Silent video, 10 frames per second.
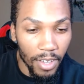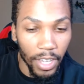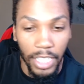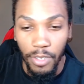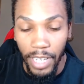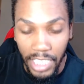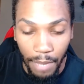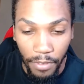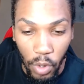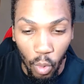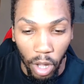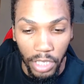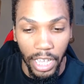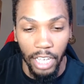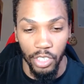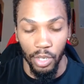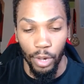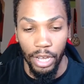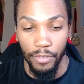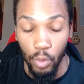Okay. So next time, if you want to actually
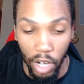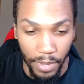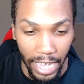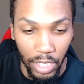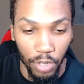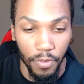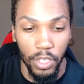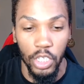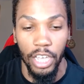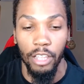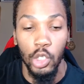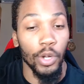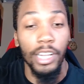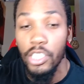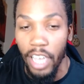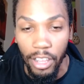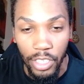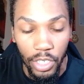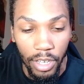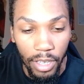win, if you want to be entered for the challenge or any
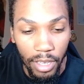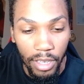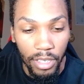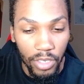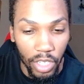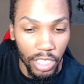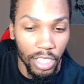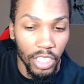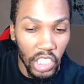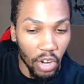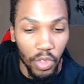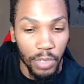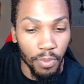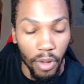challenge, just share this